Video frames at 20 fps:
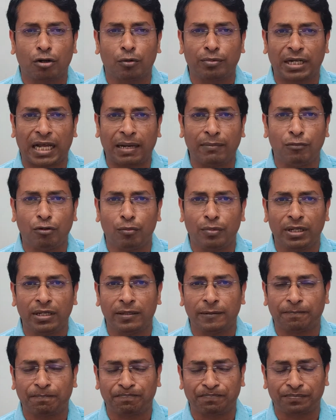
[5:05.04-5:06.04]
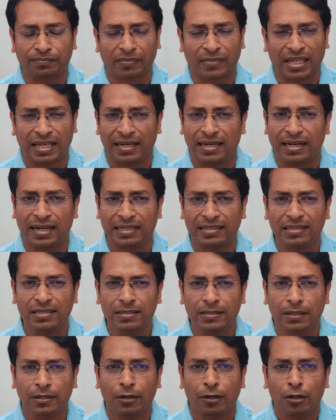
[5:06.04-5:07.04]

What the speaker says: of time domain analysis.